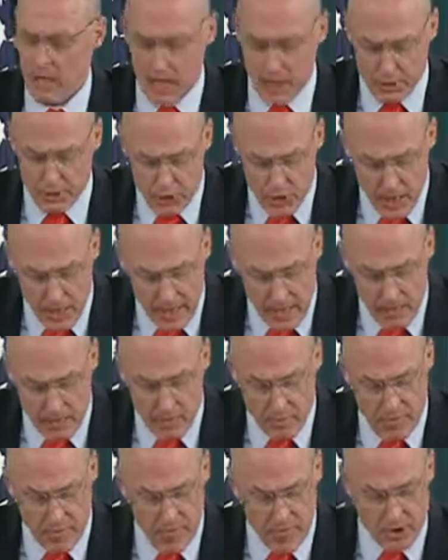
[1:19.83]
A chain of
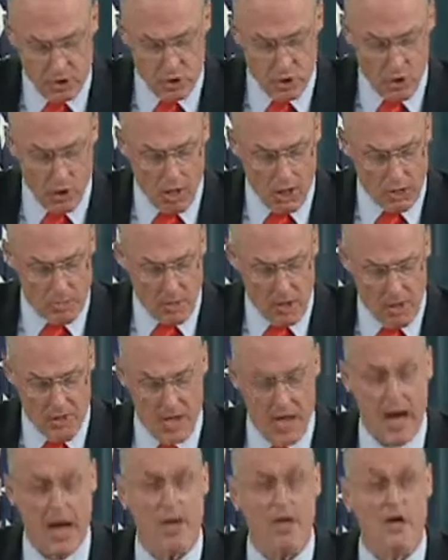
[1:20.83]
events caused by the
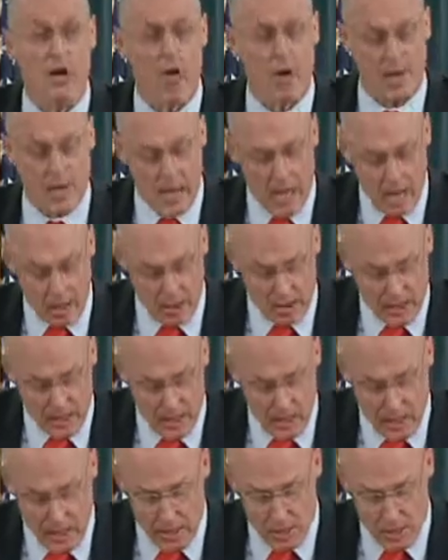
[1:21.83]
ongoing housing